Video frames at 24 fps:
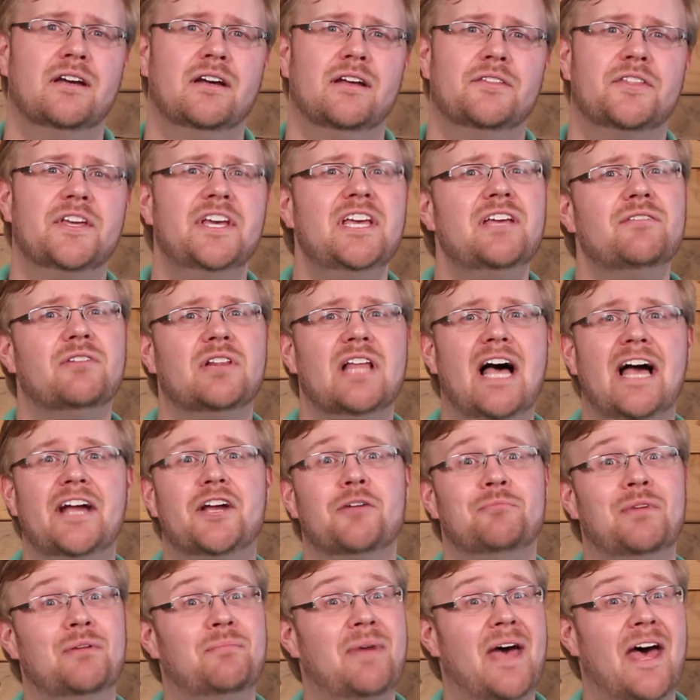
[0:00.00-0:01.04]
The evil eye
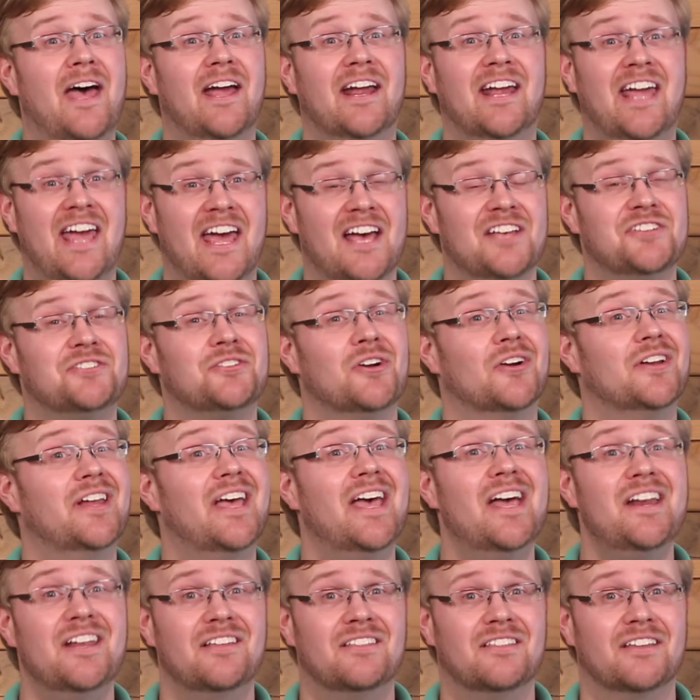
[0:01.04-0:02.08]
could be cast on
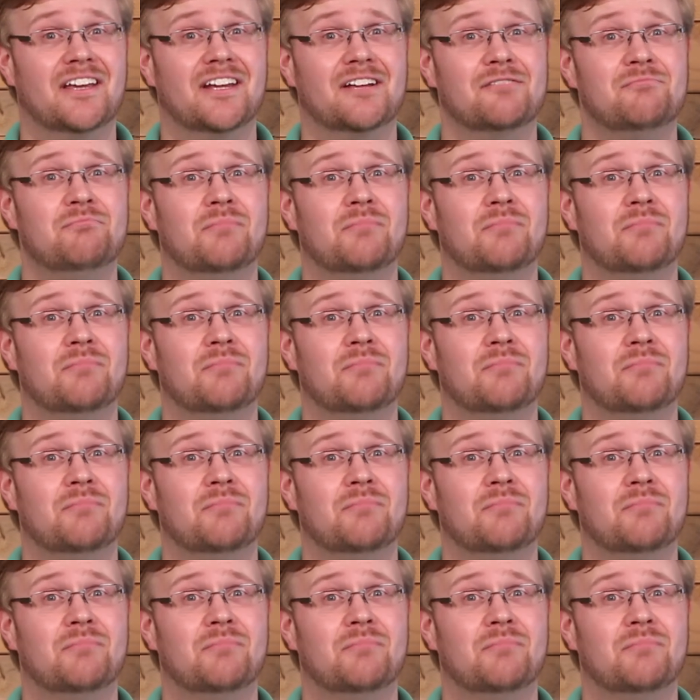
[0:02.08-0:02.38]
anything,